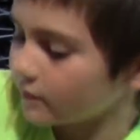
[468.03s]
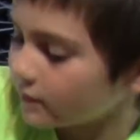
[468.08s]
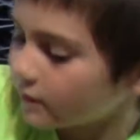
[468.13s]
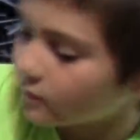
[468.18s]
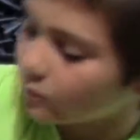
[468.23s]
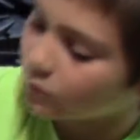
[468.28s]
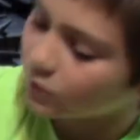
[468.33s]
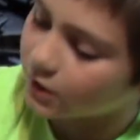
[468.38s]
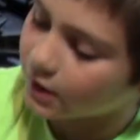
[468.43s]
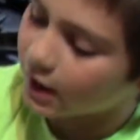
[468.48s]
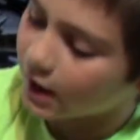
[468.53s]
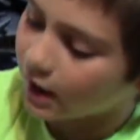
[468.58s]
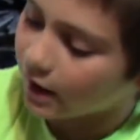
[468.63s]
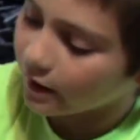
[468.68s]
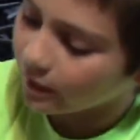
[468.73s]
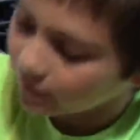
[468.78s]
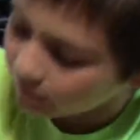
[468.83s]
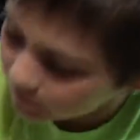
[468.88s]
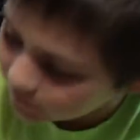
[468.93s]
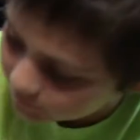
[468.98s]
Well, yeah,
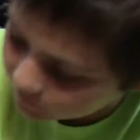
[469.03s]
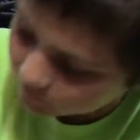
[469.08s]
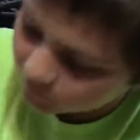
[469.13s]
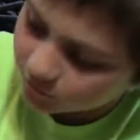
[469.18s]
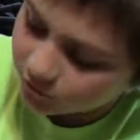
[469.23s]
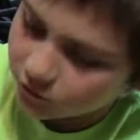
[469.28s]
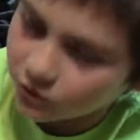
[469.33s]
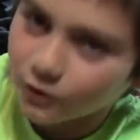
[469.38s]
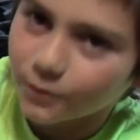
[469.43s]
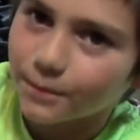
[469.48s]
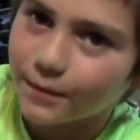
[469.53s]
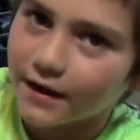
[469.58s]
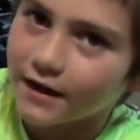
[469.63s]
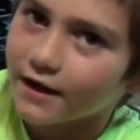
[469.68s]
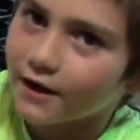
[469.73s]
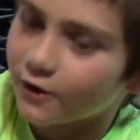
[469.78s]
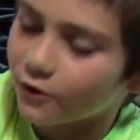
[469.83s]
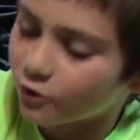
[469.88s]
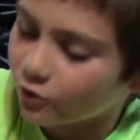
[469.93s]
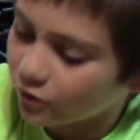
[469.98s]
you're bad
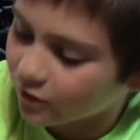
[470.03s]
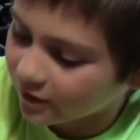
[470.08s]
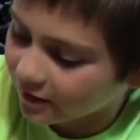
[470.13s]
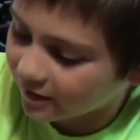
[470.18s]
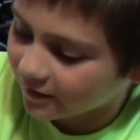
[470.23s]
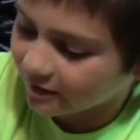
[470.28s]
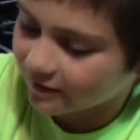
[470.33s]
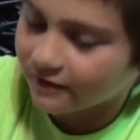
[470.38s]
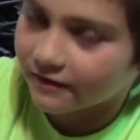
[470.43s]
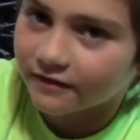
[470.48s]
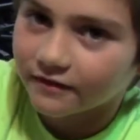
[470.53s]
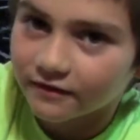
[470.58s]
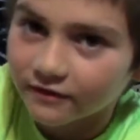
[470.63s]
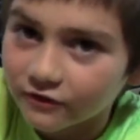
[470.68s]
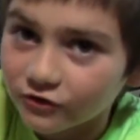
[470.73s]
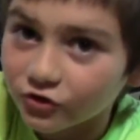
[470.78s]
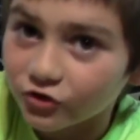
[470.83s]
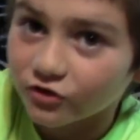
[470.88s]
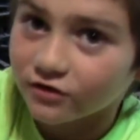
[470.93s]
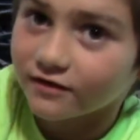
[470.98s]
at cooking.
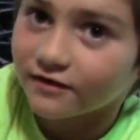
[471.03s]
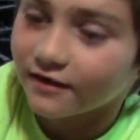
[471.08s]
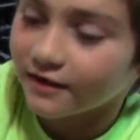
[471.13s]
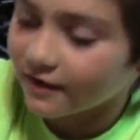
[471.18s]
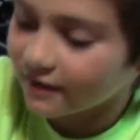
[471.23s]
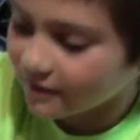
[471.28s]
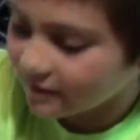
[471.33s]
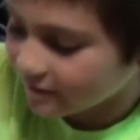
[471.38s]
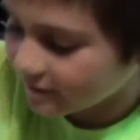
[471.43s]
Just saying.